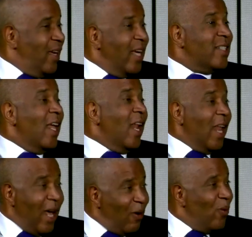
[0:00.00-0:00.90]
It's a
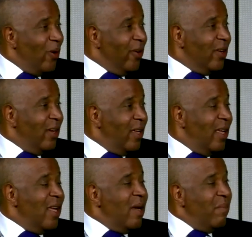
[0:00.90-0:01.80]
lot of work,
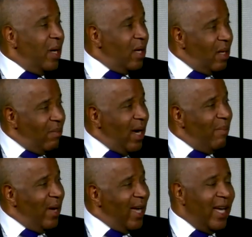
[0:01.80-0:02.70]
mm-hmm. but in
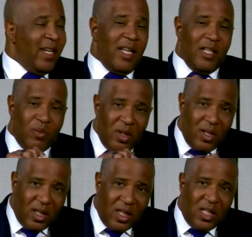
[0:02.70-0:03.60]
my mind, it is one
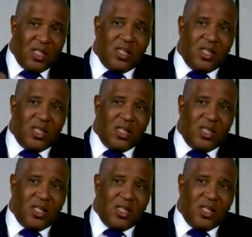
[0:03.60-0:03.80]
of the